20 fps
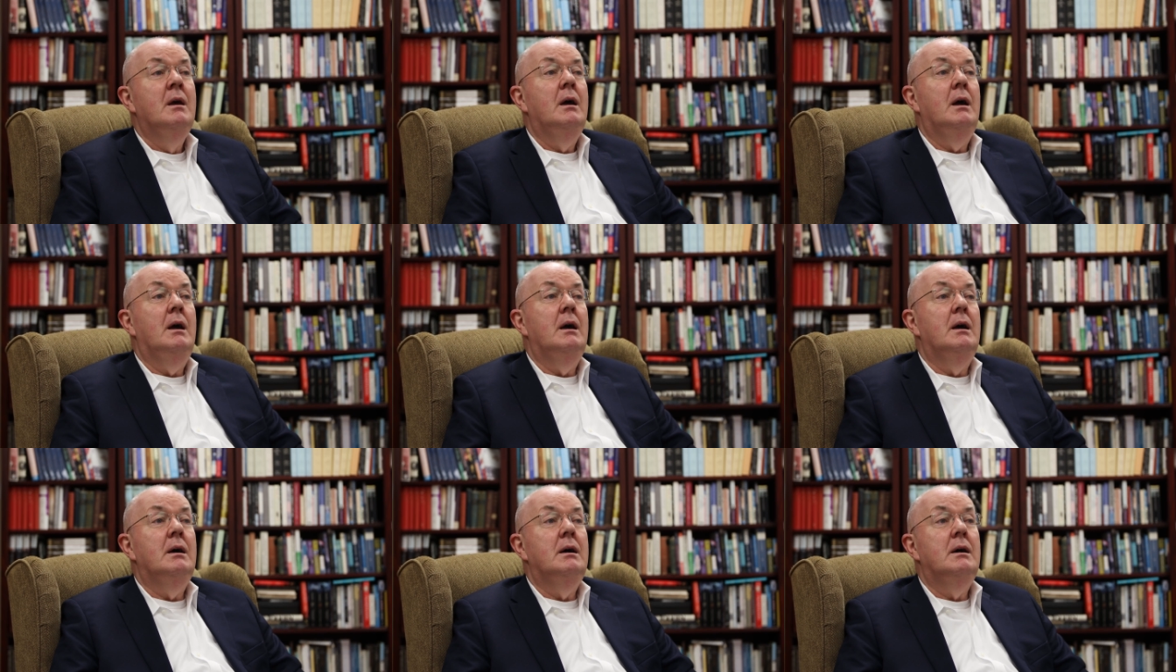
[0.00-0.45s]

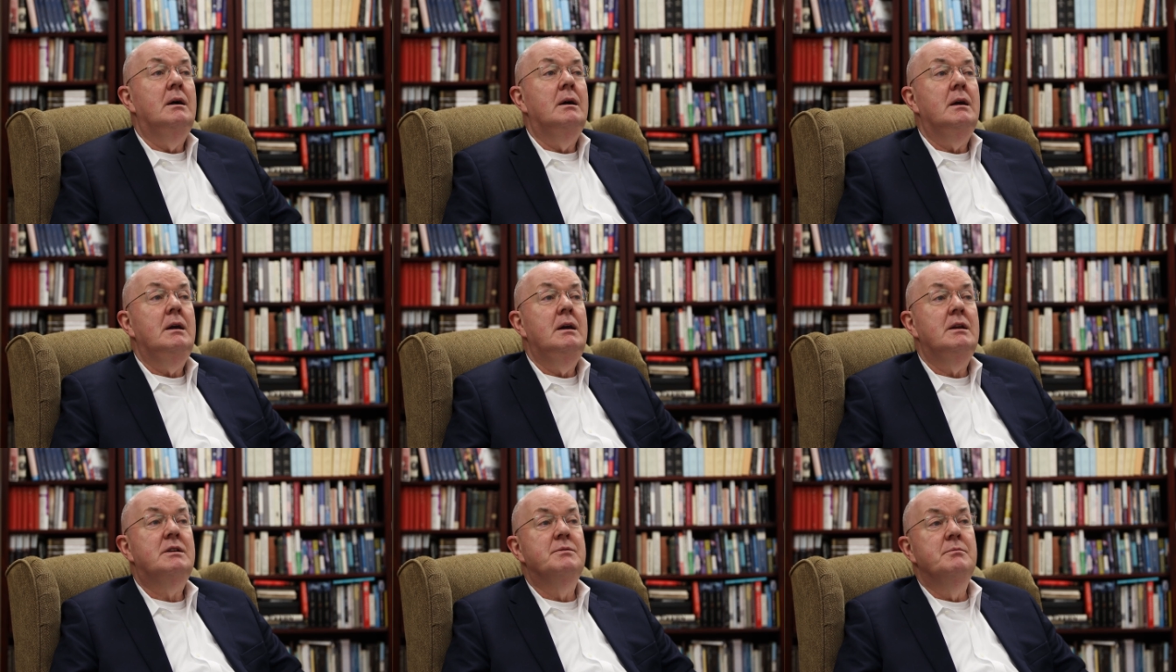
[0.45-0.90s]

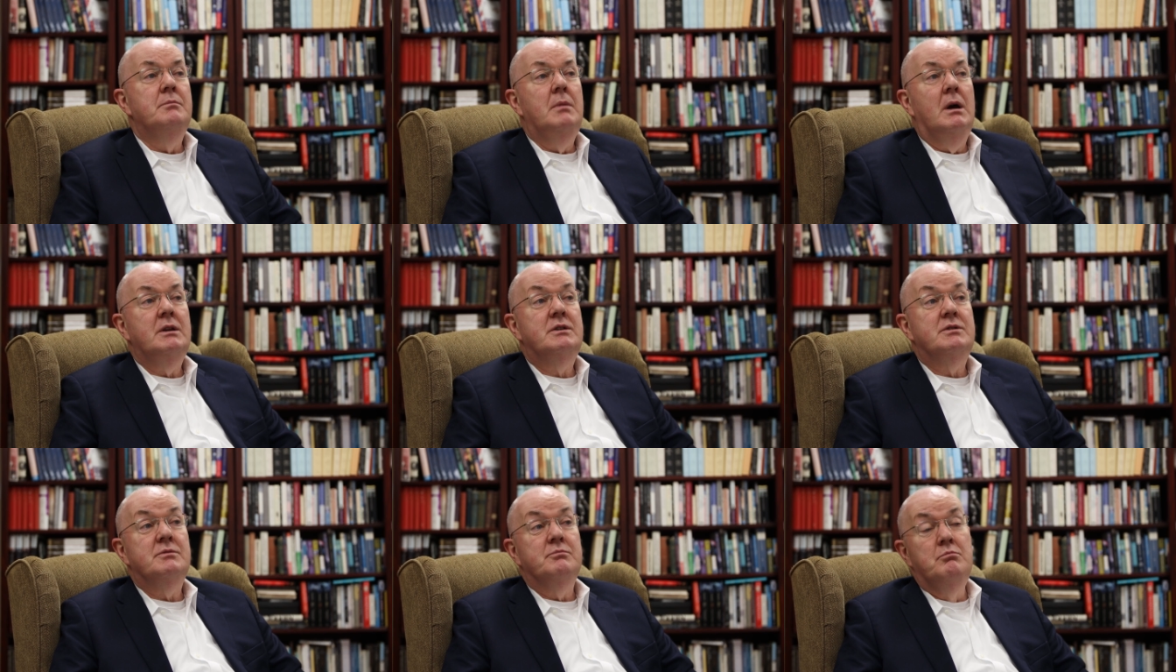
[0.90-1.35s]

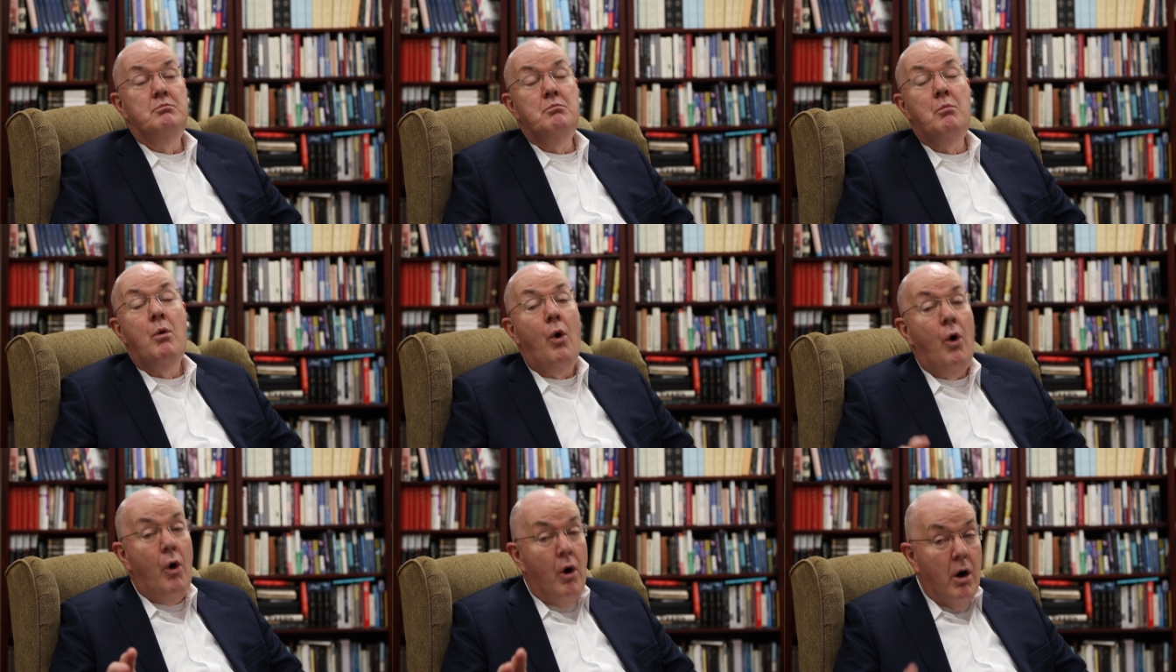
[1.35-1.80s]
It's
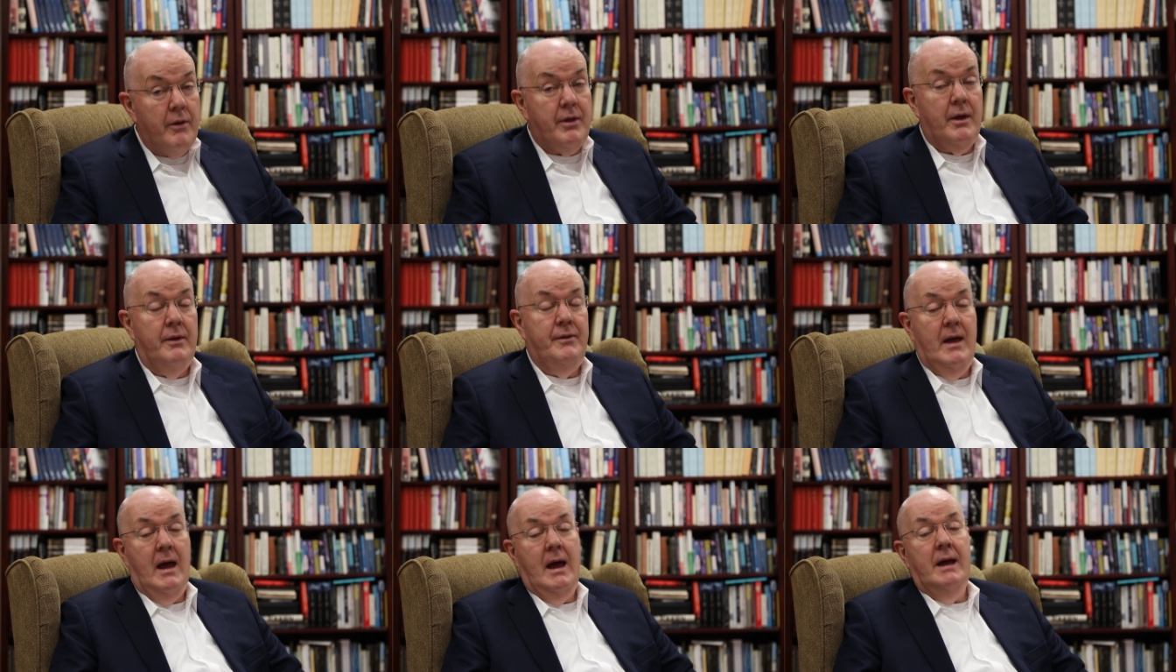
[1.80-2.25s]
more
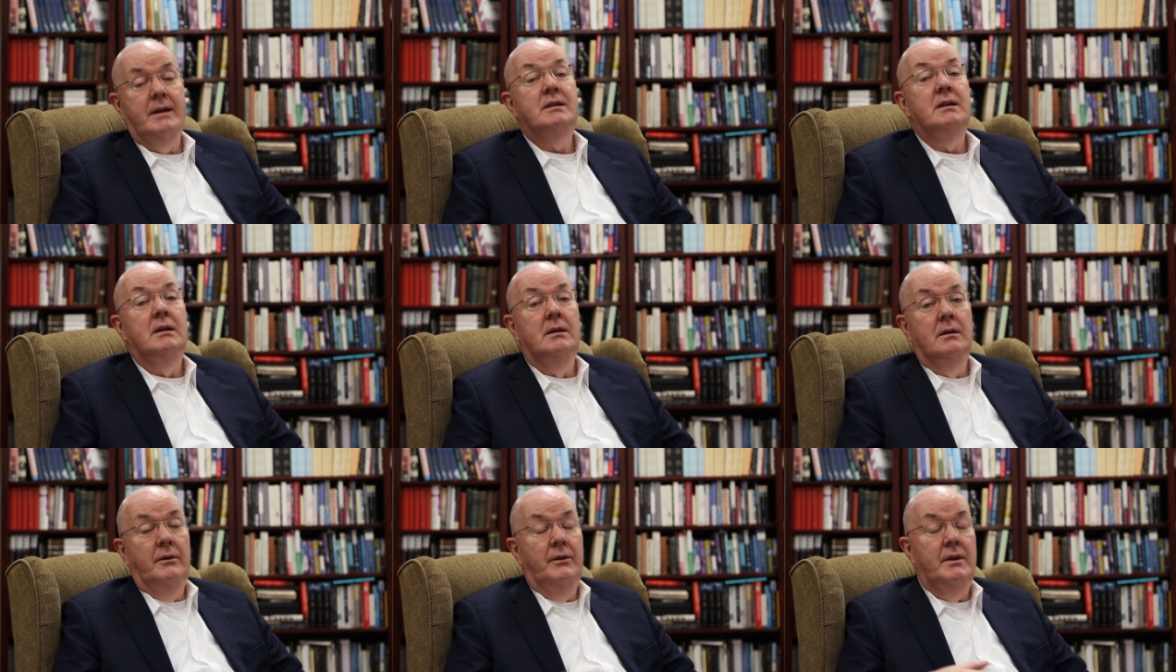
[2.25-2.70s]
than that
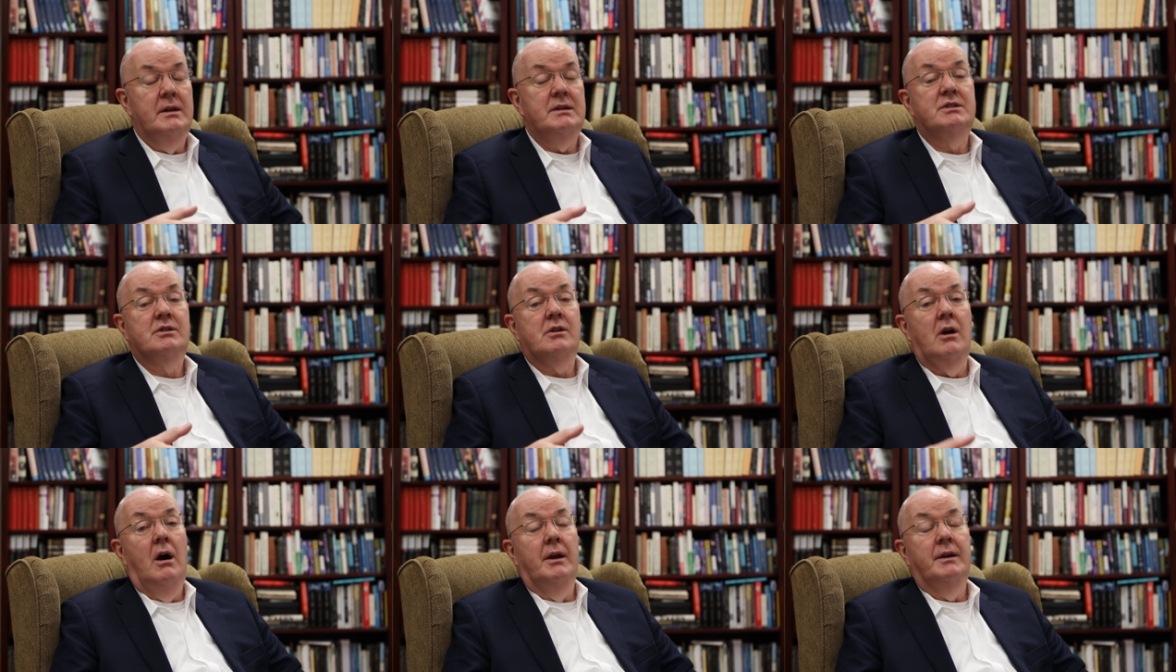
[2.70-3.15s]
in this
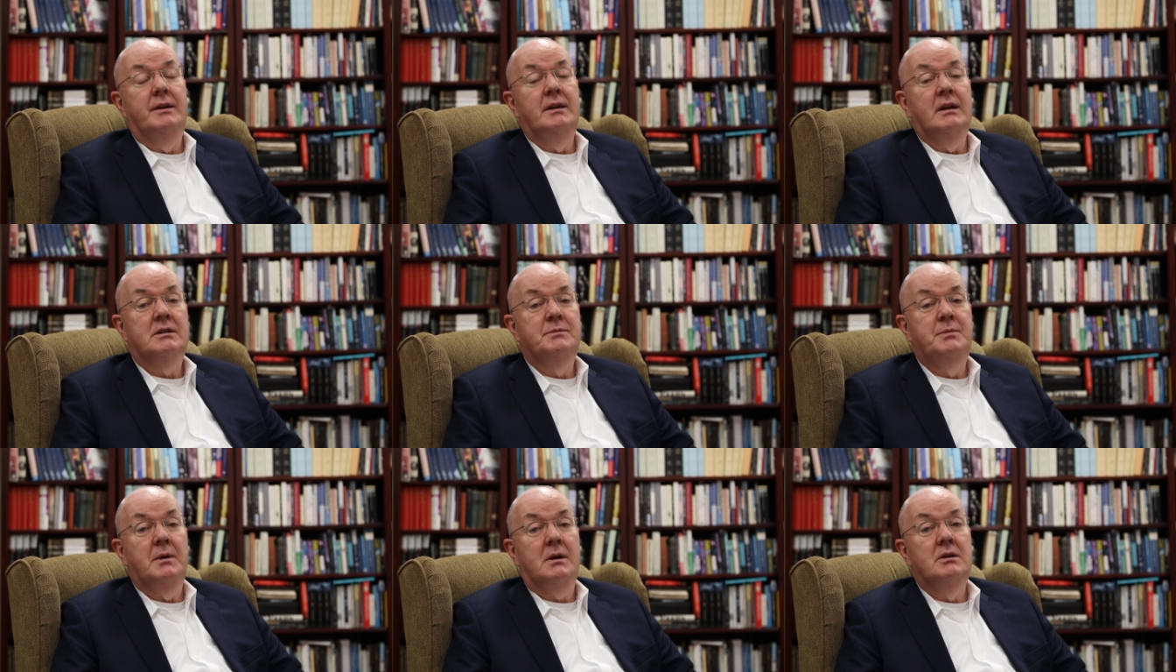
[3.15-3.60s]

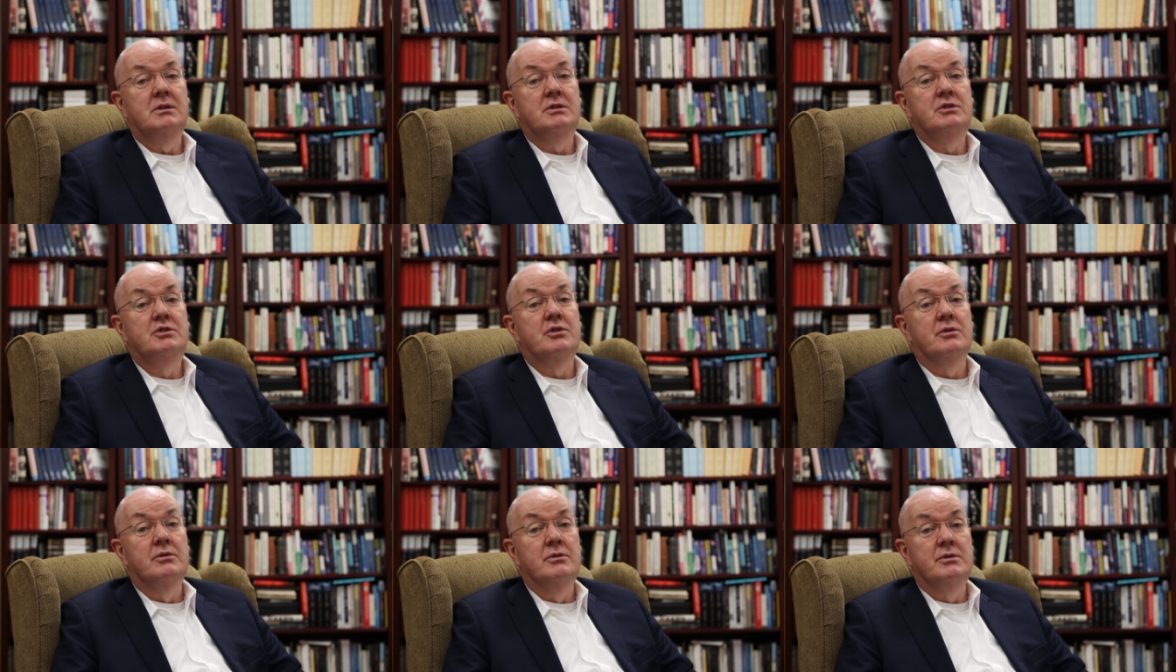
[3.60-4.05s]
context, because
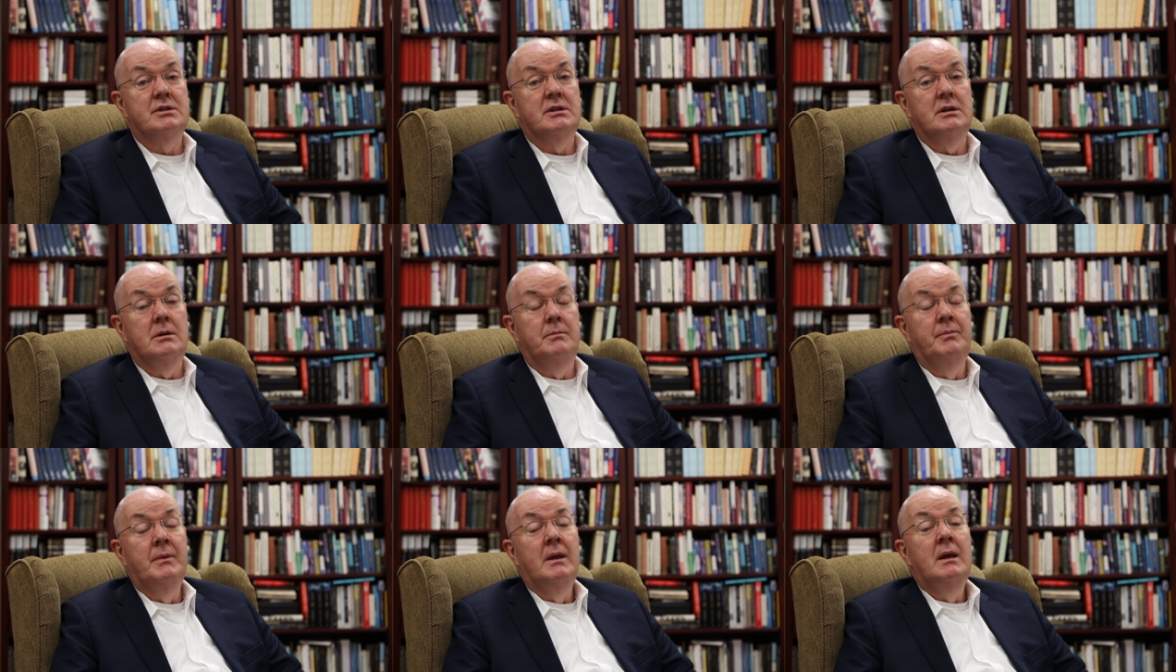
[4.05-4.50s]

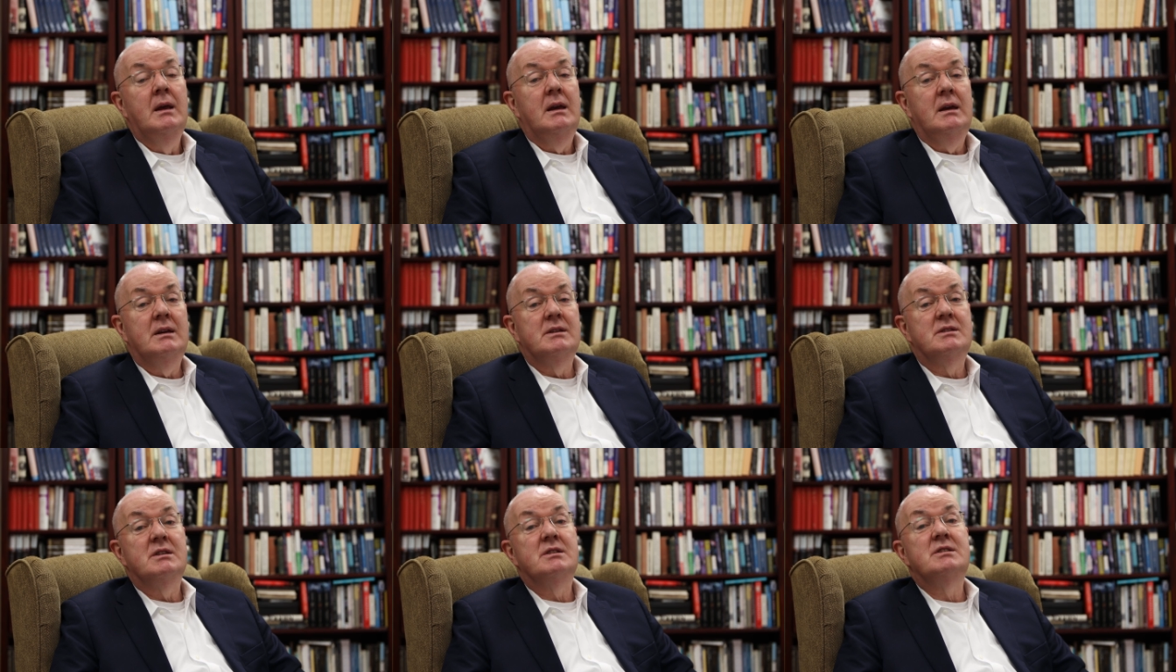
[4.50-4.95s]
Jerusalem
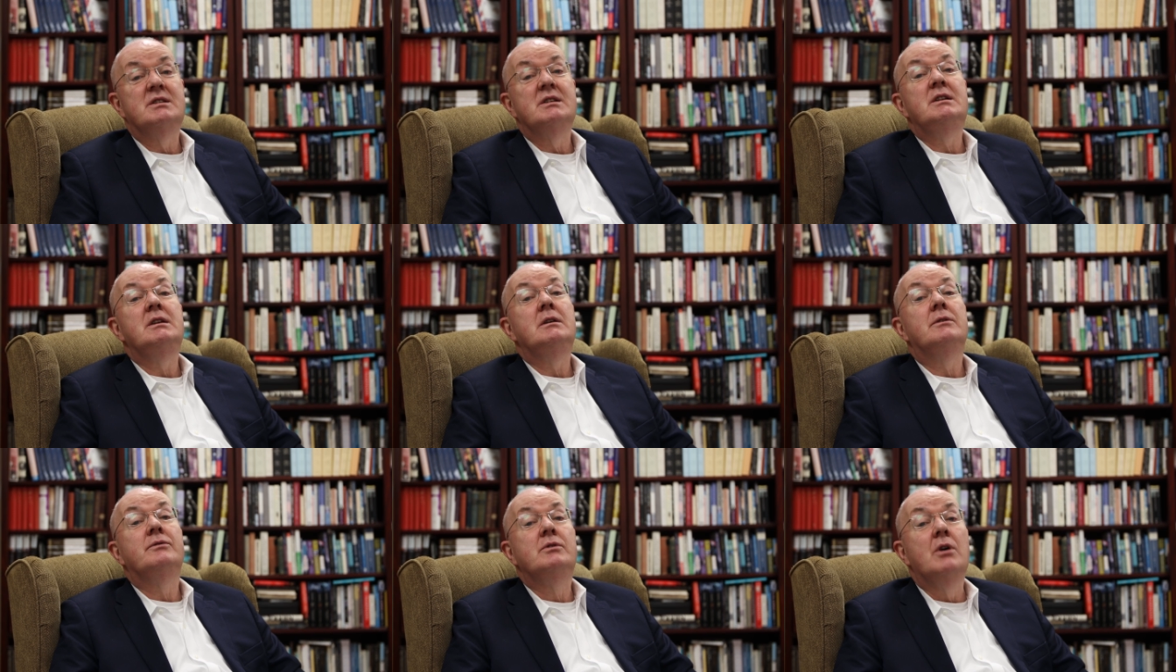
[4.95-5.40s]
is the
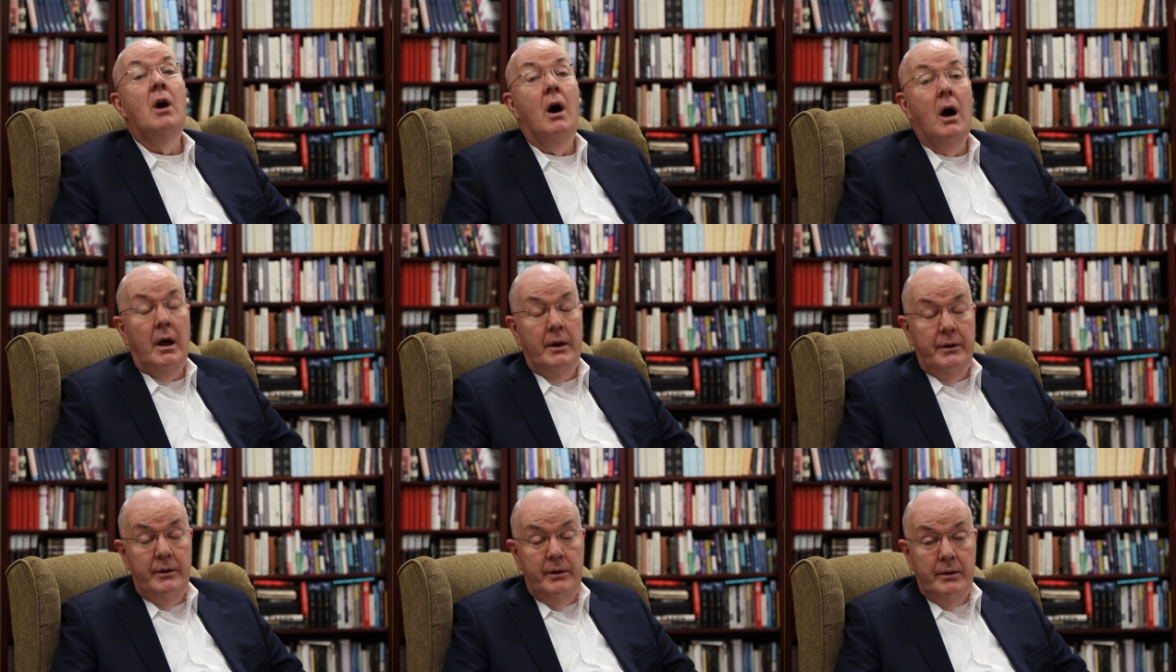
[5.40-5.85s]
city of
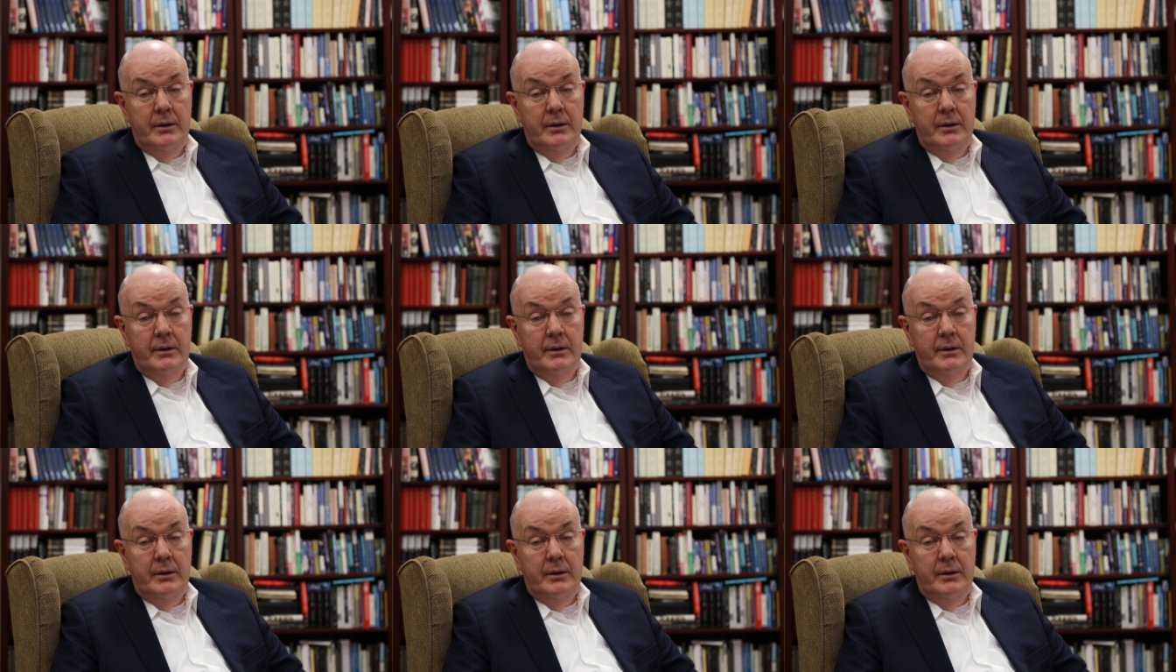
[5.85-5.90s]
God.